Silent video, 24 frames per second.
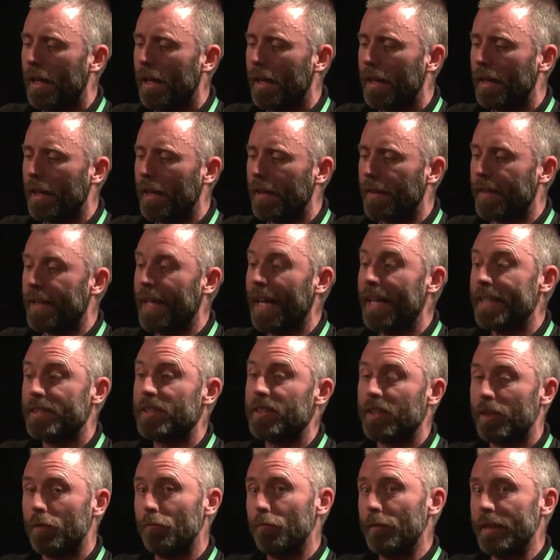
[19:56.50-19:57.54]
That's
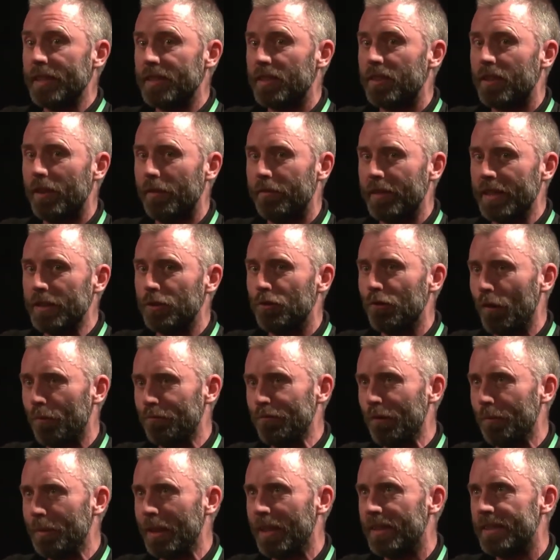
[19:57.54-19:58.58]
the risk of
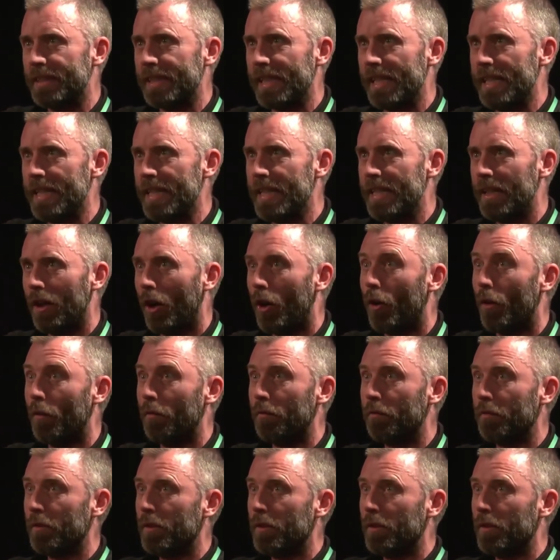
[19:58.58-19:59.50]
interoperability of